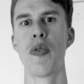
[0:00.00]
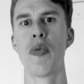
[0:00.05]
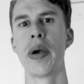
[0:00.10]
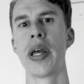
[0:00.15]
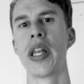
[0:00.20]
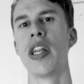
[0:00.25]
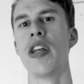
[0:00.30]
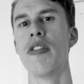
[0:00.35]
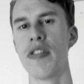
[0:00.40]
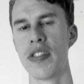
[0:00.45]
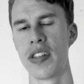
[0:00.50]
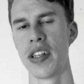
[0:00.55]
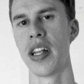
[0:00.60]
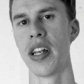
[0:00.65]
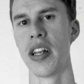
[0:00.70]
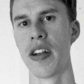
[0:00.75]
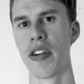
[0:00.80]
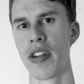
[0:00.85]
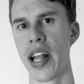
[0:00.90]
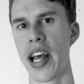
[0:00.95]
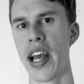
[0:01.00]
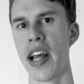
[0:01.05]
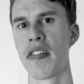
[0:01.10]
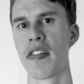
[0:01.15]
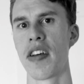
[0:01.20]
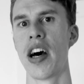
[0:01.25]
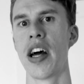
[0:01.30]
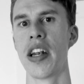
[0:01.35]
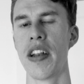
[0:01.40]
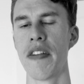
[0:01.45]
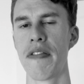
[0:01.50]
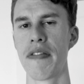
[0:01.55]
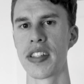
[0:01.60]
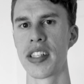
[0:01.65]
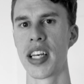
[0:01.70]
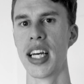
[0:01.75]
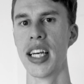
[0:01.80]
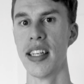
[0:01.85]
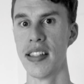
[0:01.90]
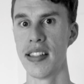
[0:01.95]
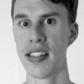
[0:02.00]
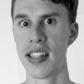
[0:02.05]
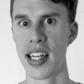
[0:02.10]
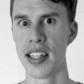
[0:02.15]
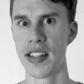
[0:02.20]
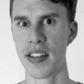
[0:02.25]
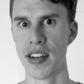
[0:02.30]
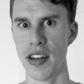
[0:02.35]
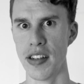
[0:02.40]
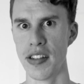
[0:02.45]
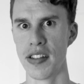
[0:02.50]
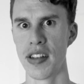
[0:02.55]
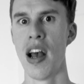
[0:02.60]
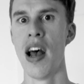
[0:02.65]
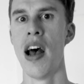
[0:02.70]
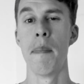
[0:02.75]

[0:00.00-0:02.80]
when using your lens on different size sensors,